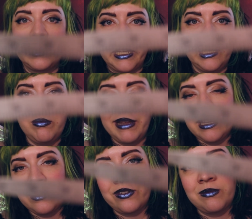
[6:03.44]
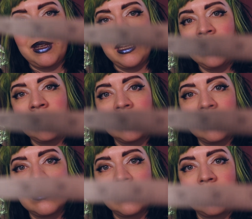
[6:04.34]
Can you blink for me?
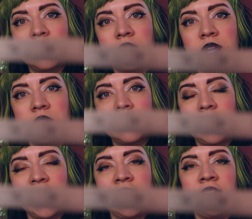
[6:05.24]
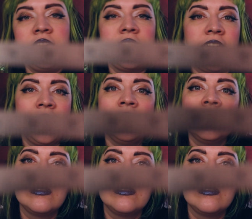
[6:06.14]
Okay, and again.